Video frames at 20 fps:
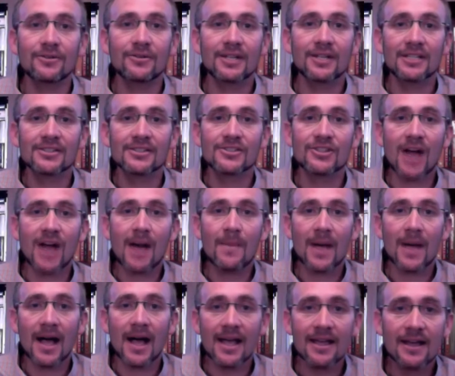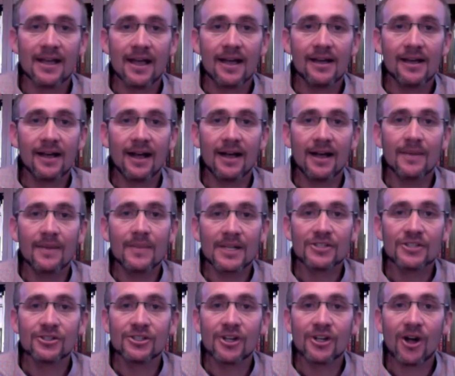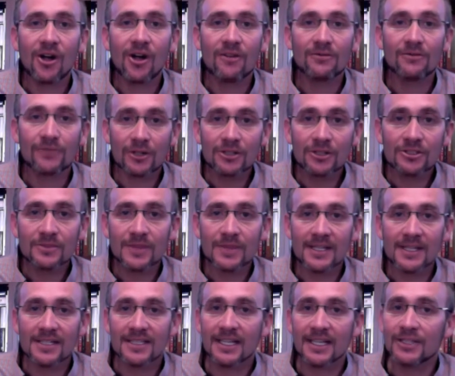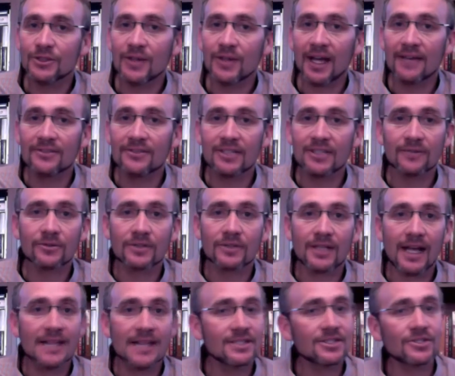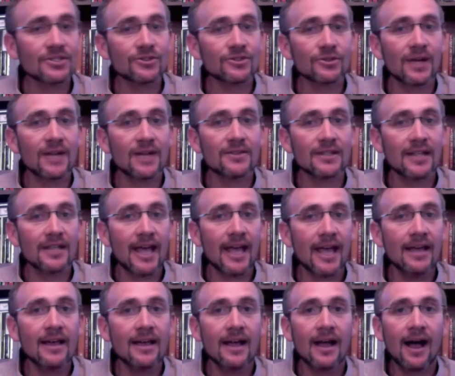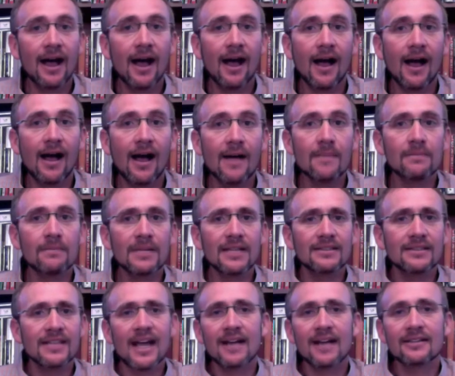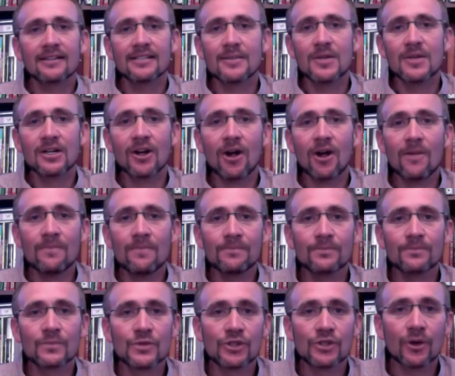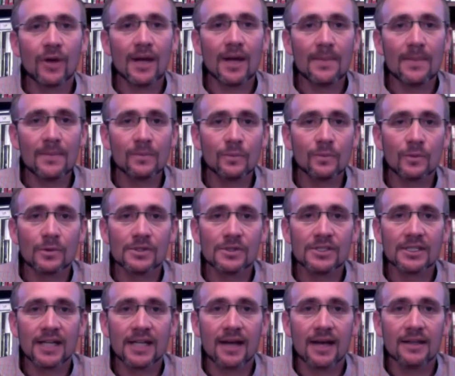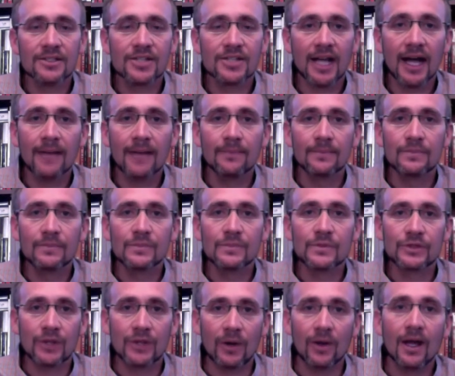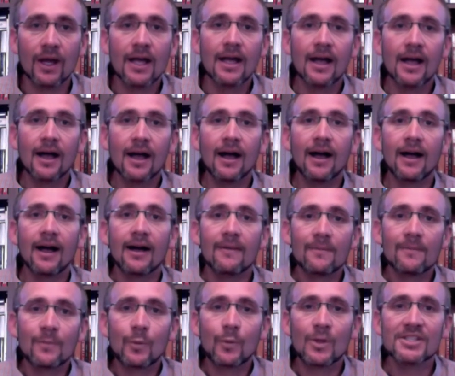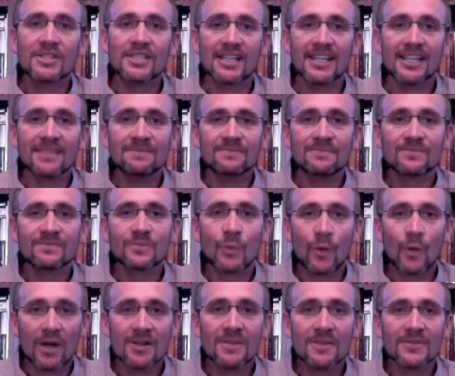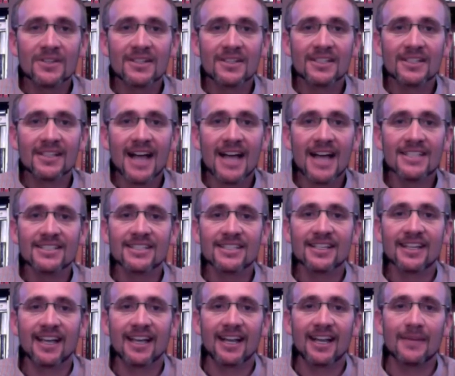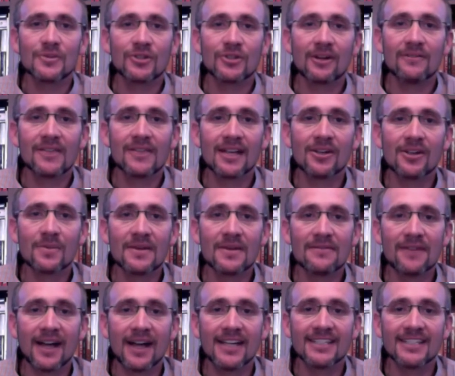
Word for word: can stop by, uh, make sure you call first because I do have several classes throughout the day. Uh, but yeah, give me a call, show up, we'll sit down and chat. So um, once again, welcome to the class, and I'm sure everything will be fine.